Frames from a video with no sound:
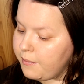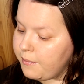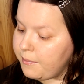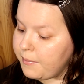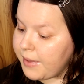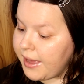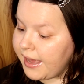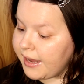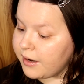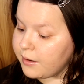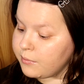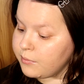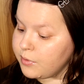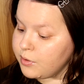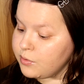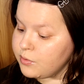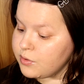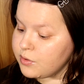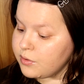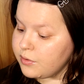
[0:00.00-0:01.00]

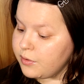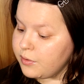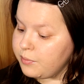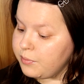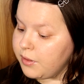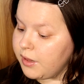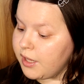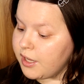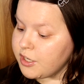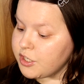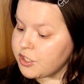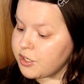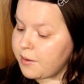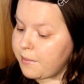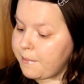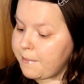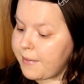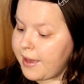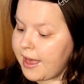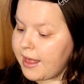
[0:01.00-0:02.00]
Mattemoiselle Plush
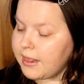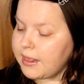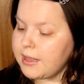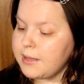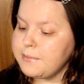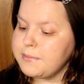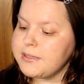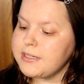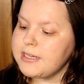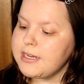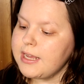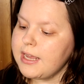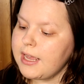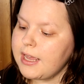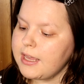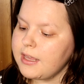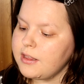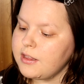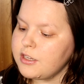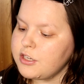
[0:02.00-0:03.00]
Matte
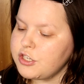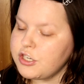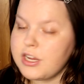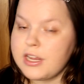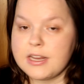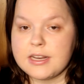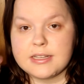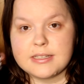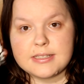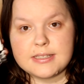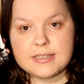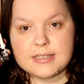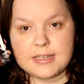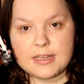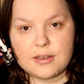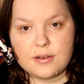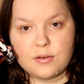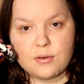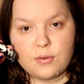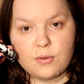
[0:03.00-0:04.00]
Lipstick in the shade
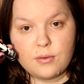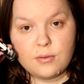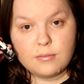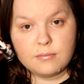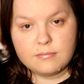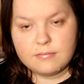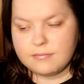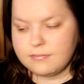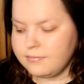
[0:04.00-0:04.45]
Single.